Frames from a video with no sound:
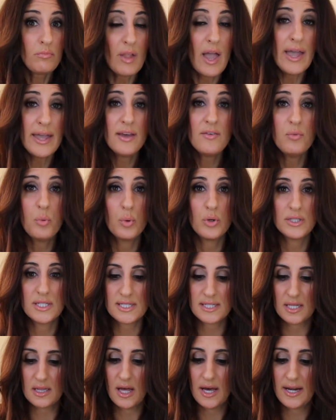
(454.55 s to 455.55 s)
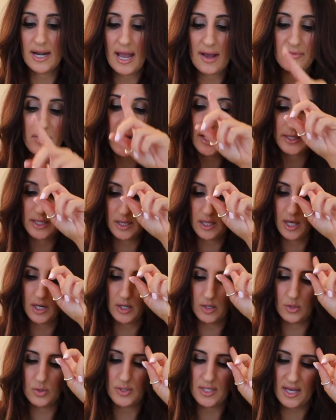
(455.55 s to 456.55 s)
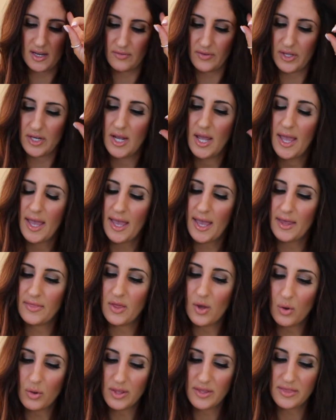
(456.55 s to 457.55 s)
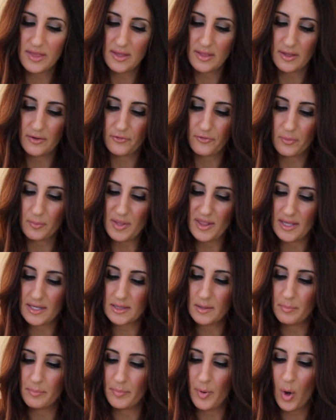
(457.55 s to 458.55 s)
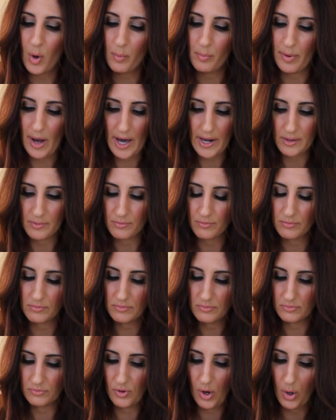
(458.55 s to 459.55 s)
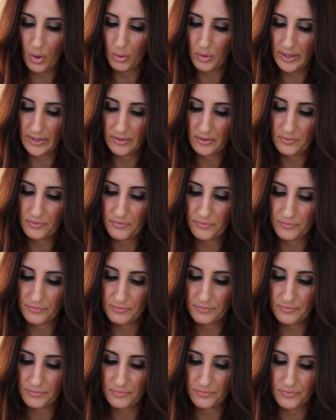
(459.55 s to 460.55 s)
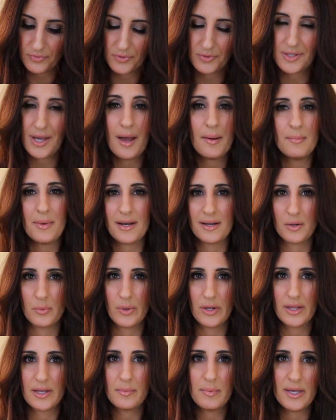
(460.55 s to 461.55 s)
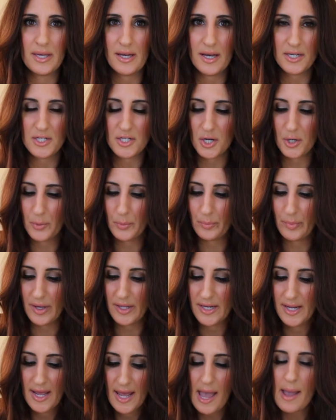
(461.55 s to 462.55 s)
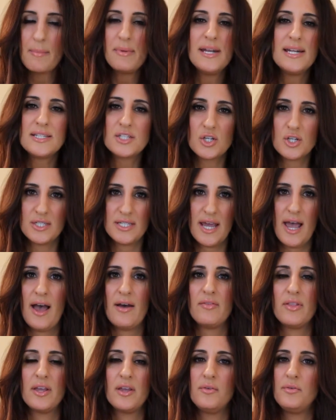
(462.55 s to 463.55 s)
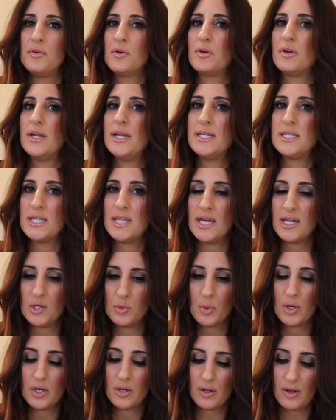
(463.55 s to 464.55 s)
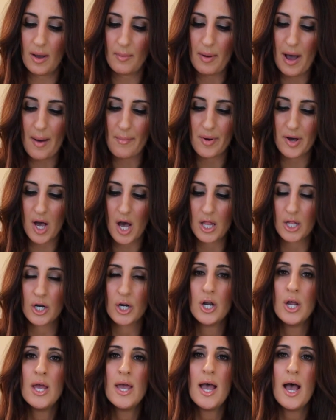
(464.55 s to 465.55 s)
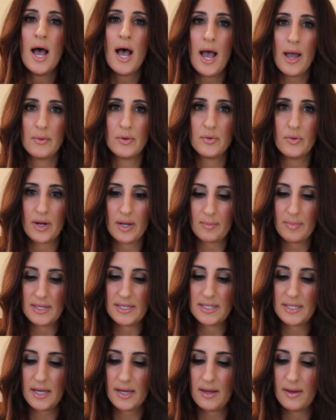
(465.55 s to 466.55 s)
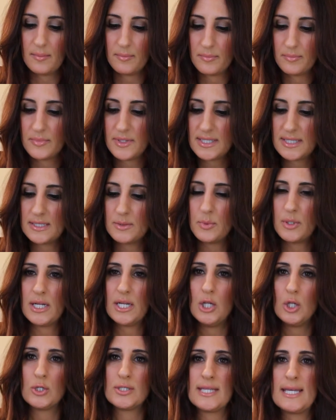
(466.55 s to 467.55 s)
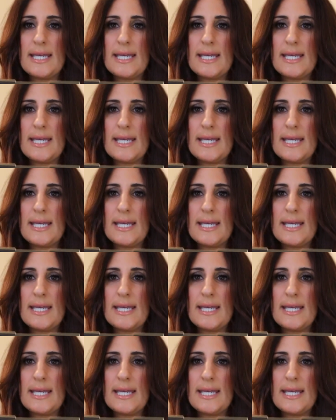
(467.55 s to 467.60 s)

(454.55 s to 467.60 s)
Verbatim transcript: I have worn this a lot and I have gotten a lot of use out of it. The only thing like for me, like the whole bottom row, like the so I'm not gonna wear like pink eyeshadow, but I mean, it's good to have. Like if you're into that and you want a, a pop of color, I would recommend it. Um, this is what it looks